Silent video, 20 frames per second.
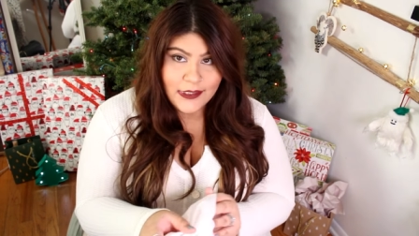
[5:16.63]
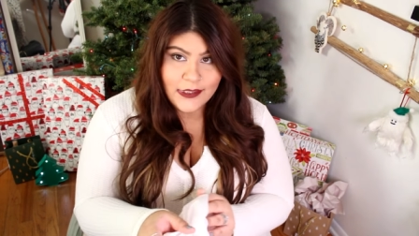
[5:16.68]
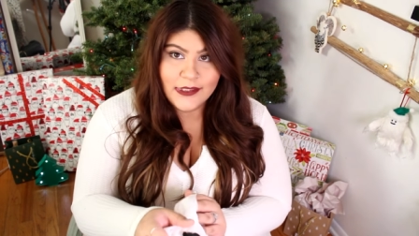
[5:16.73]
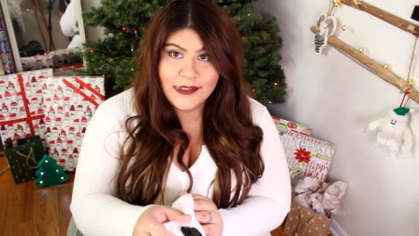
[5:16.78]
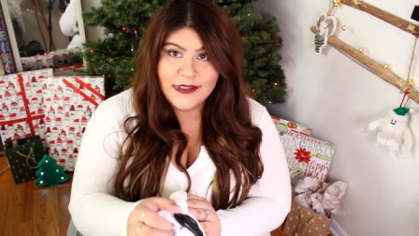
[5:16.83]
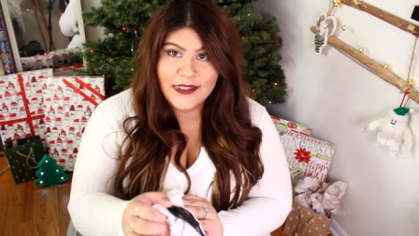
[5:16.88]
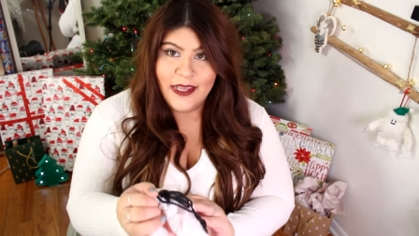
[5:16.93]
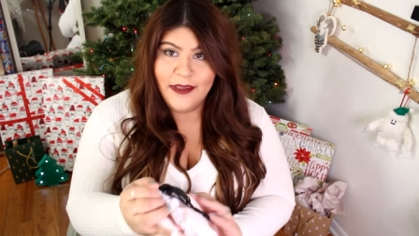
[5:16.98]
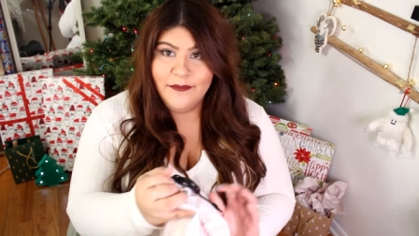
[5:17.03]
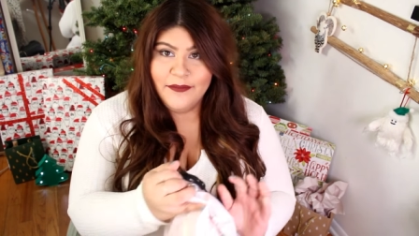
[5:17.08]

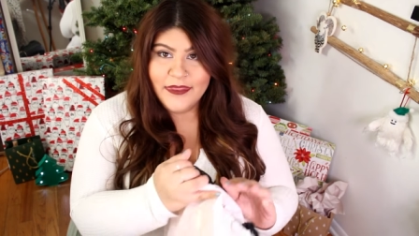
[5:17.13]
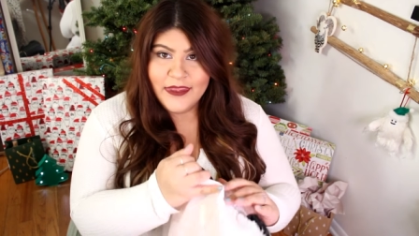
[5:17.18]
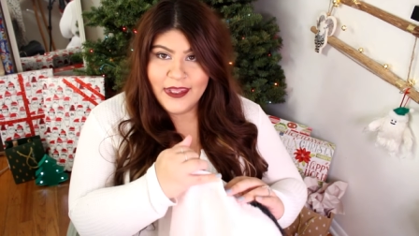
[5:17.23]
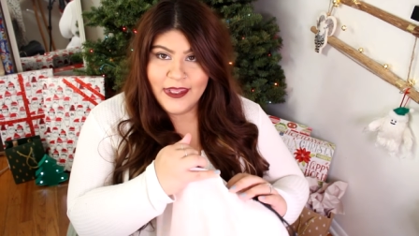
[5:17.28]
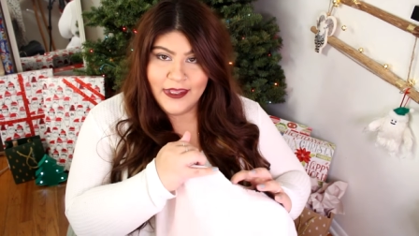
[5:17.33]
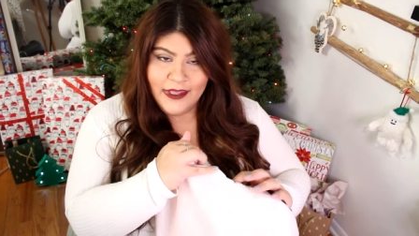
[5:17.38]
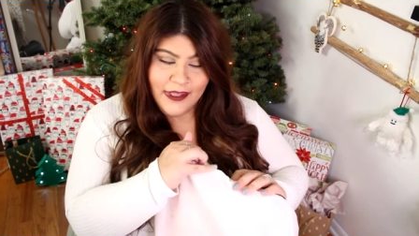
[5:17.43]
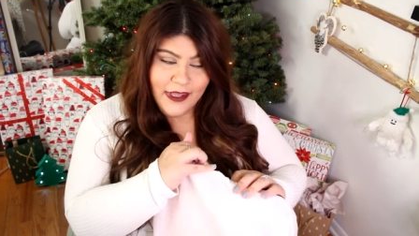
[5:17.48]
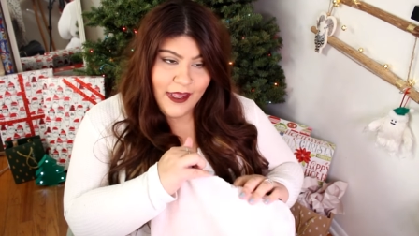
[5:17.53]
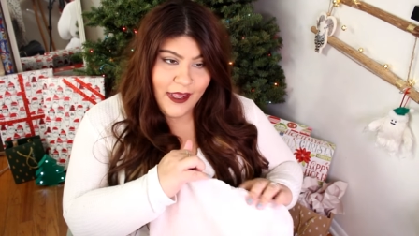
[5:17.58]
The same
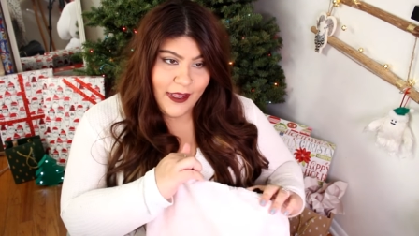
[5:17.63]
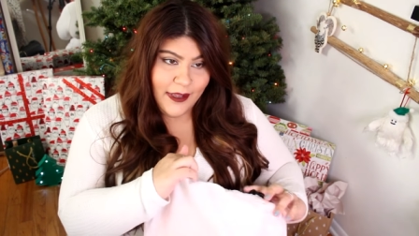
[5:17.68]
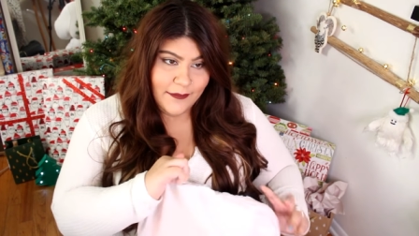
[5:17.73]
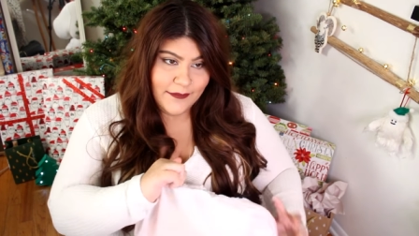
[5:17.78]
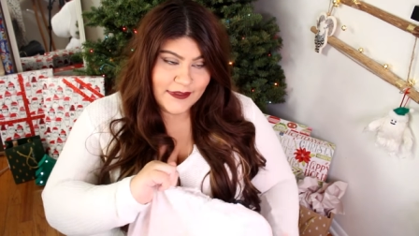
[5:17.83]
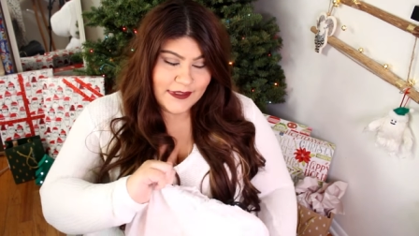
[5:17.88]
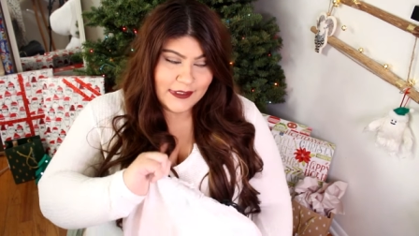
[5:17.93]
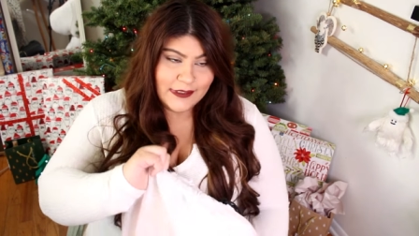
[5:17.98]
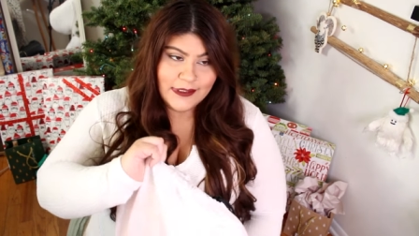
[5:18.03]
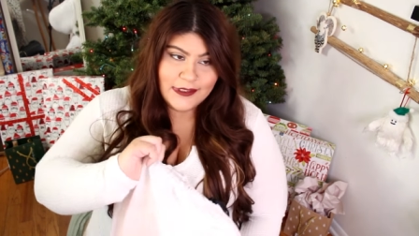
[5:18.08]
thing, it
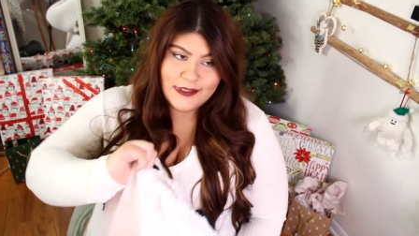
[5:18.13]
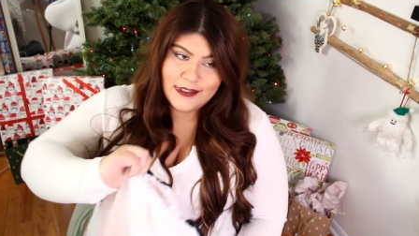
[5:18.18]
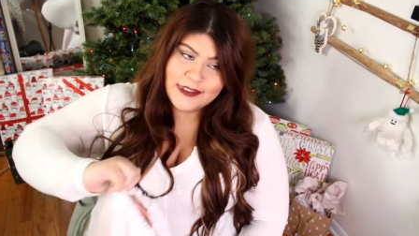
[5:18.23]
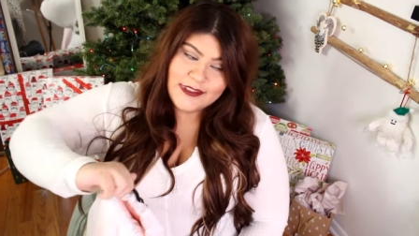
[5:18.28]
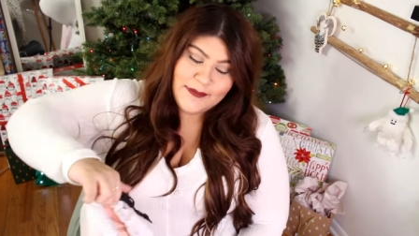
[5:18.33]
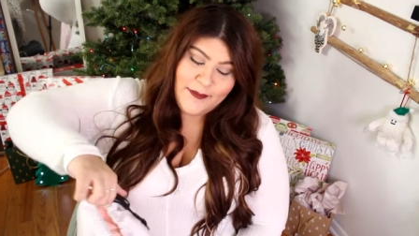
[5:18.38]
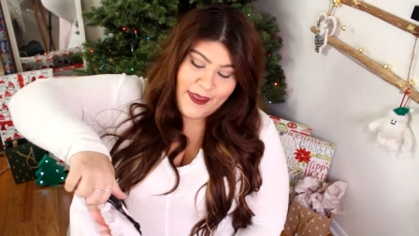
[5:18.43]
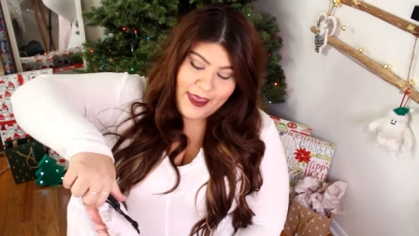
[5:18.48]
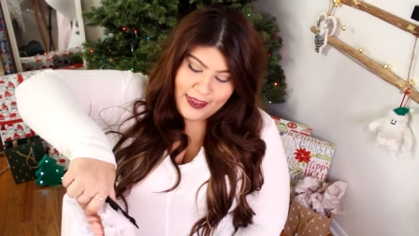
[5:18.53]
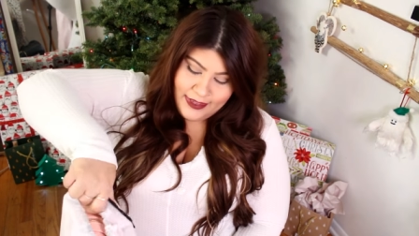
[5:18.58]
comes in the
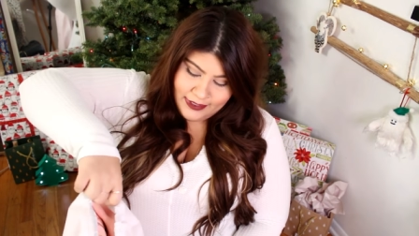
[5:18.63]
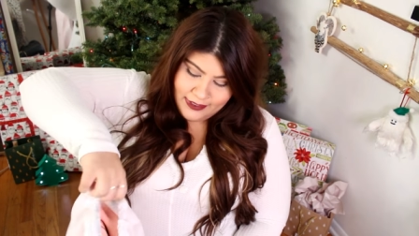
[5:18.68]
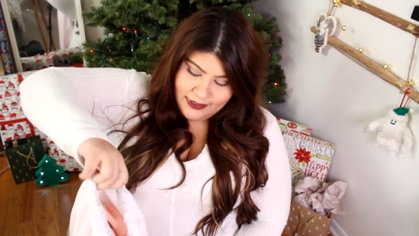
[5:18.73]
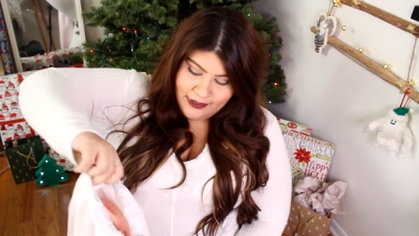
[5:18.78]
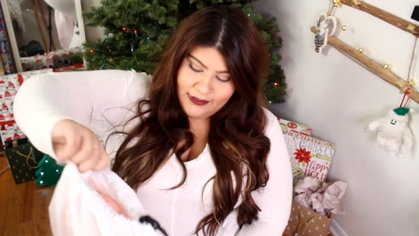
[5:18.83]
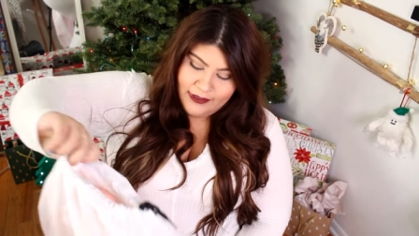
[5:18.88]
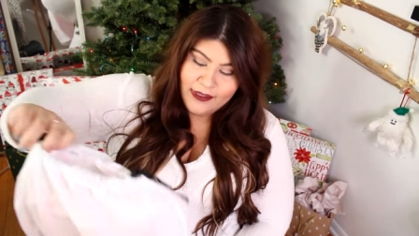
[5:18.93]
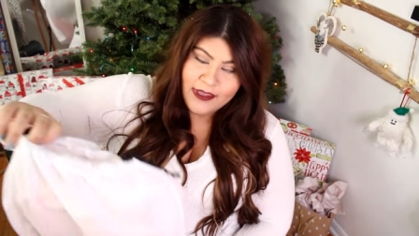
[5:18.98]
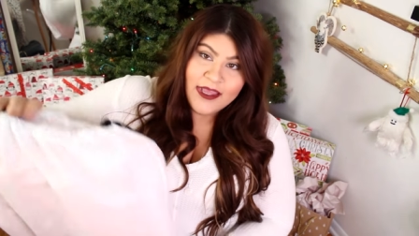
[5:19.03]
dust bag